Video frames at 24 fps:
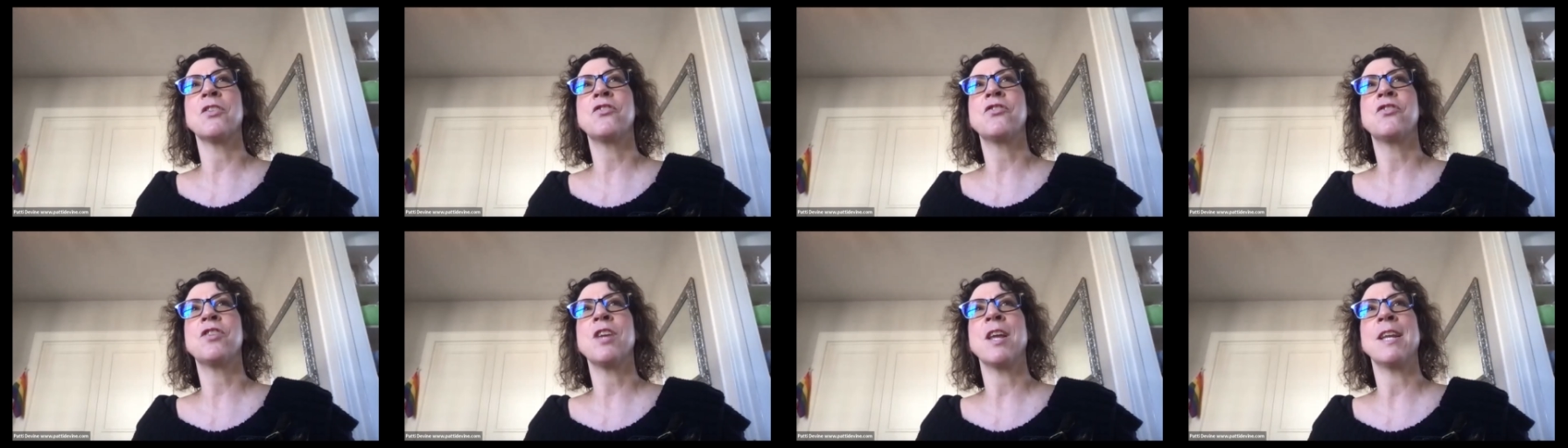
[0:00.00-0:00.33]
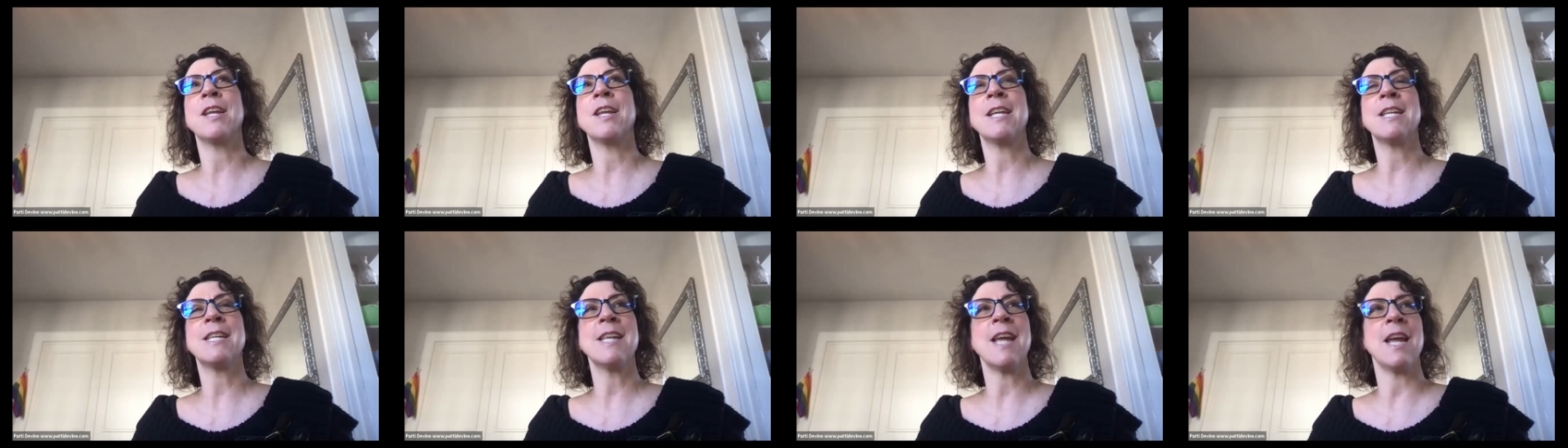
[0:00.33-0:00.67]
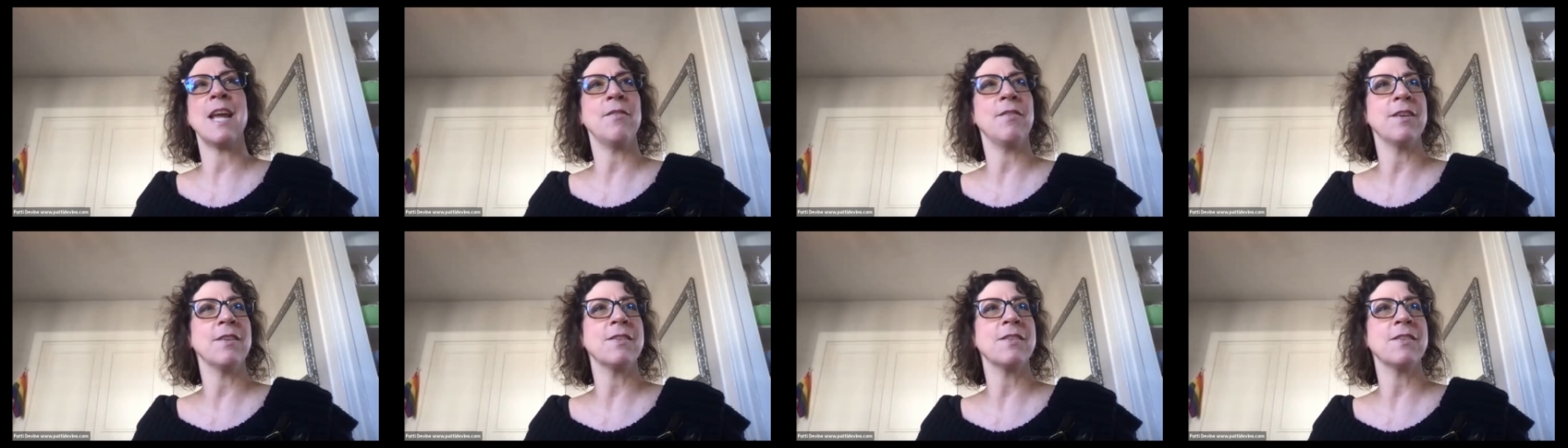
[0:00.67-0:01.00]
Jenny
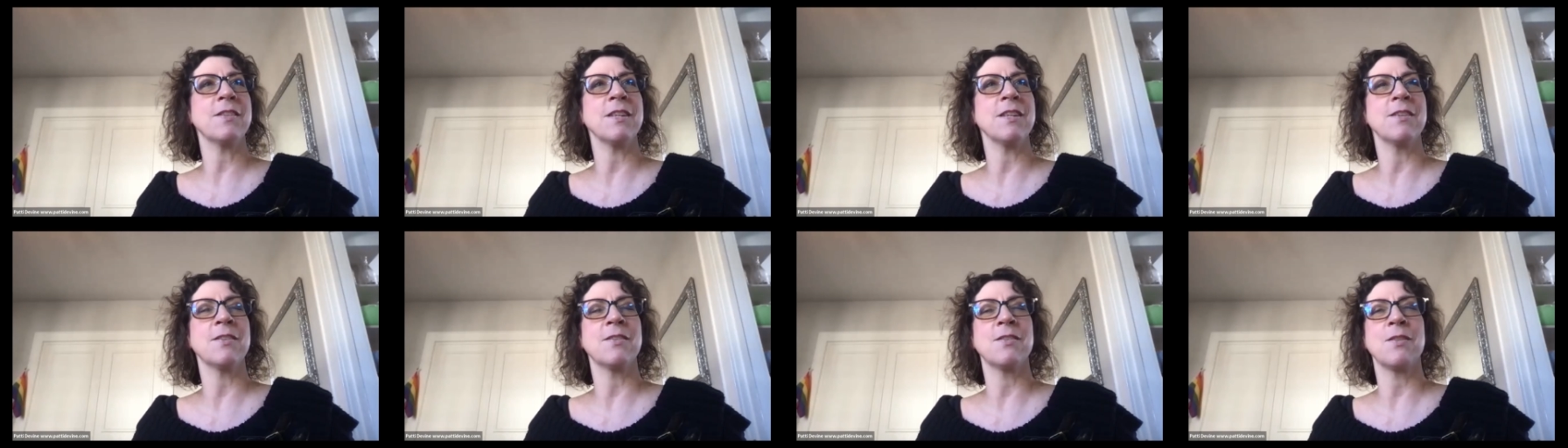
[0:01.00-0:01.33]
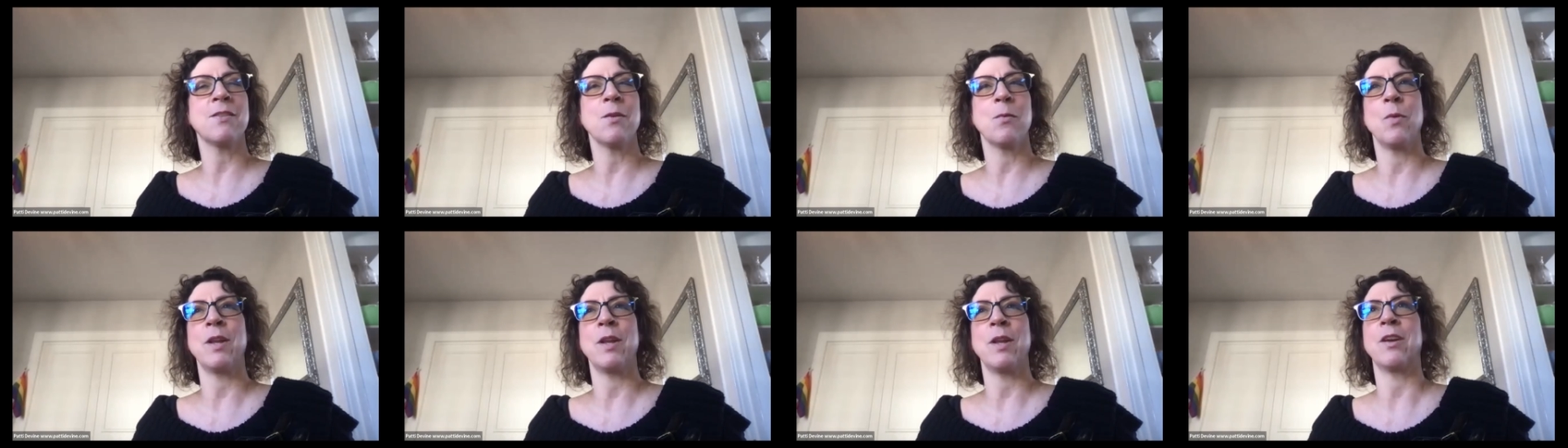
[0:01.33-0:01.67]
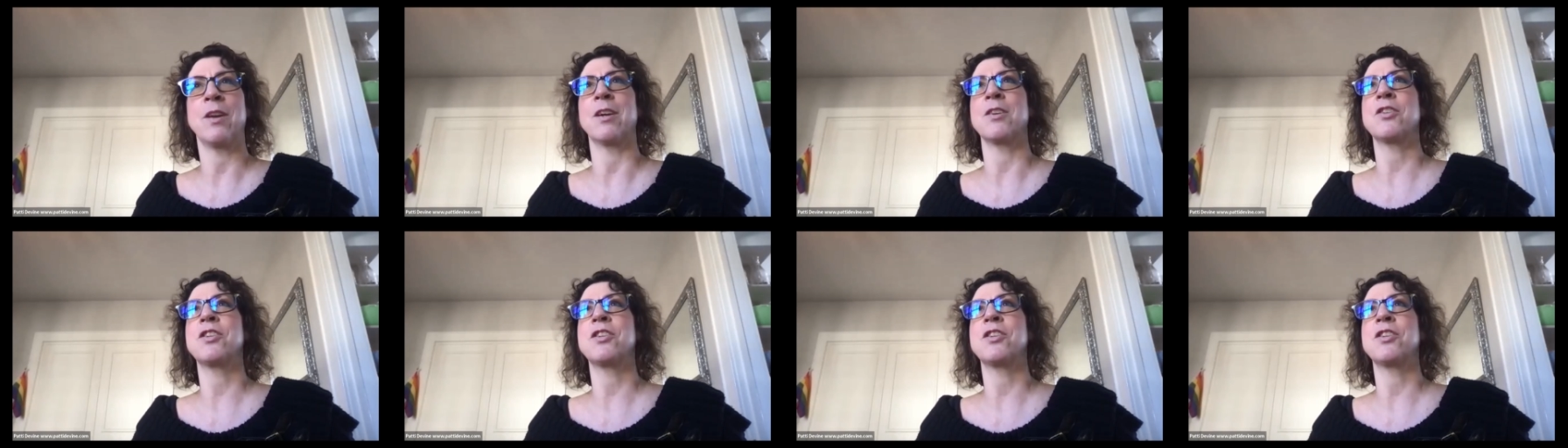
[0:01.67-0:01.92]
Davis is the winner.